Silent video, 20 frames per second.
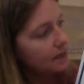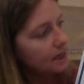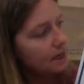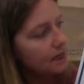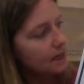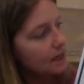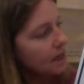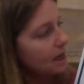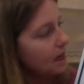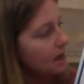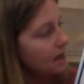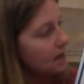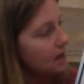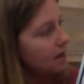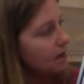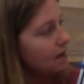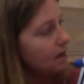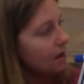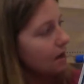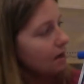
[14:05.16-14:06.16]
88.
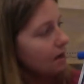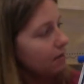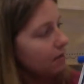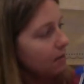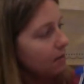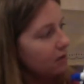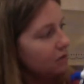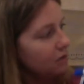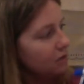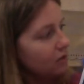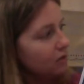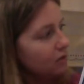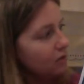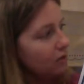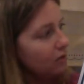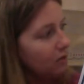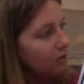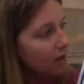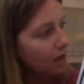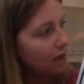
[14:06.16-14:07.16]
Make sure you
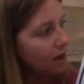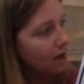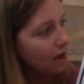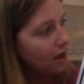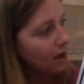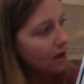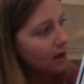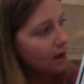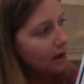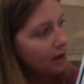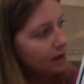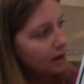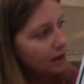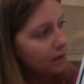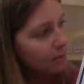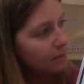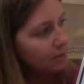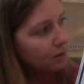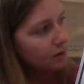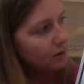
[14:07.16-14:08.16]
line
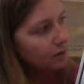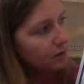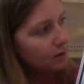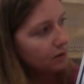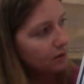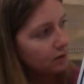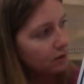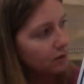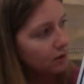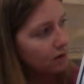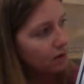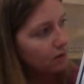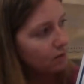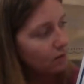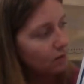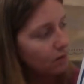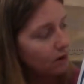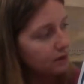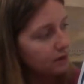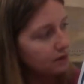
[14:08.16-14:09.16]
up your
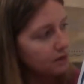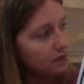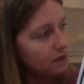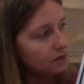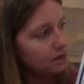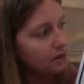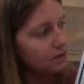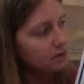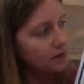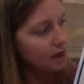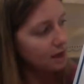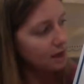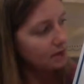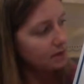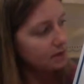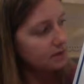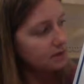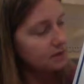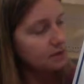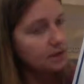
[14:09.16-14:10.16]
ones and your
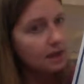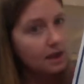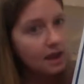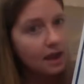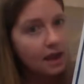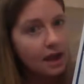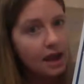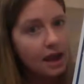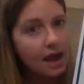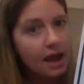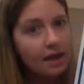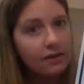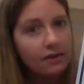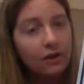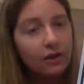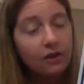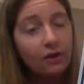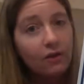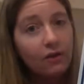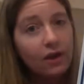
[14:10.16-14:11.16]
tens, and
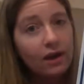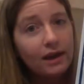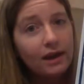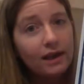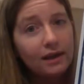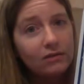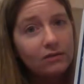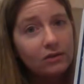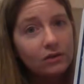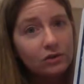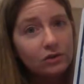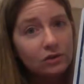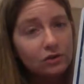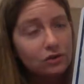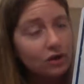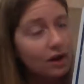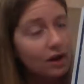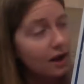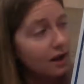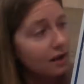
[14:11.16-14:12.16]
then go ahead and give it a
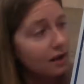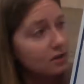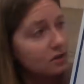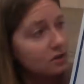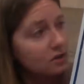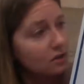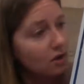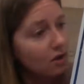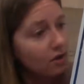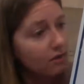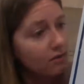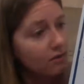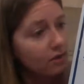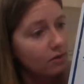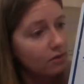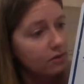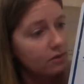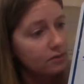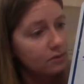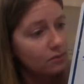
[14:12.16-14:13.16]
try and solve
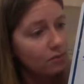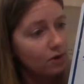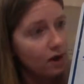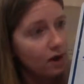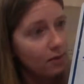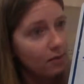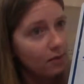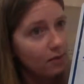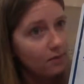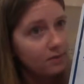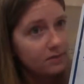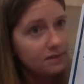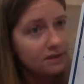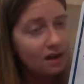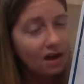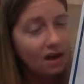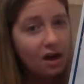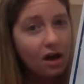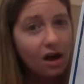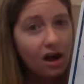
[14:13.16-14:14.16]
those problems.
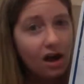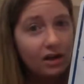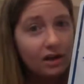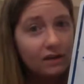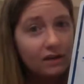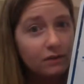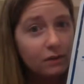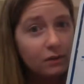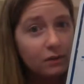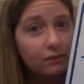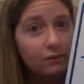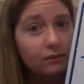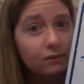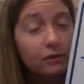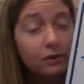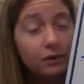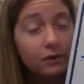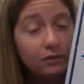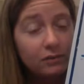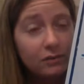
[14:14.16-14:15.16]
I'll give you a
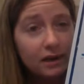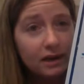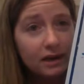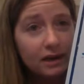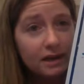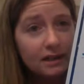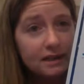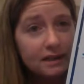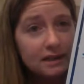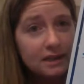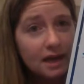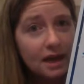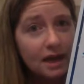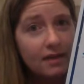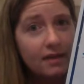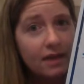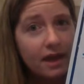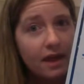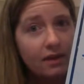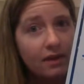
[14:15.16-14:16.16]
few minutes
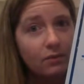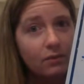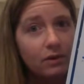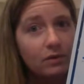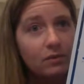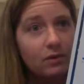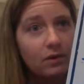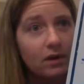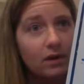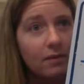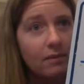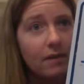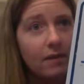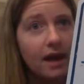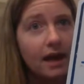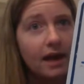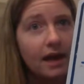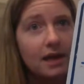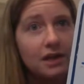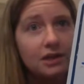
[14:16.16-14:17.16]
and then we will come
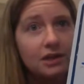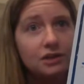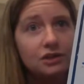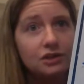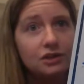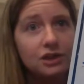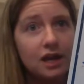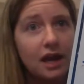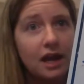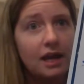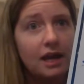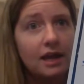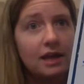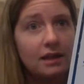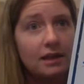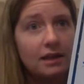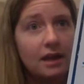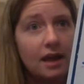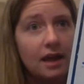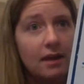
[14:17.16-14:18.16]
back and check
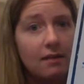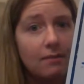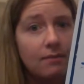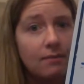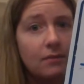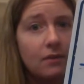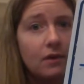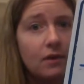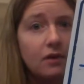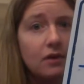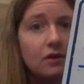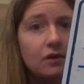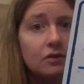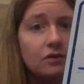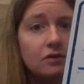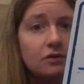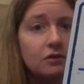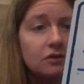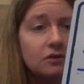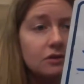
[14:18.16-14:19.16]
them.
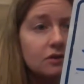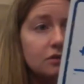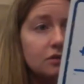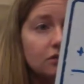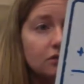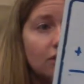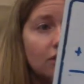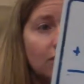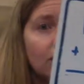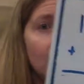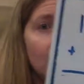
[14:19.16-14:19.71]
Go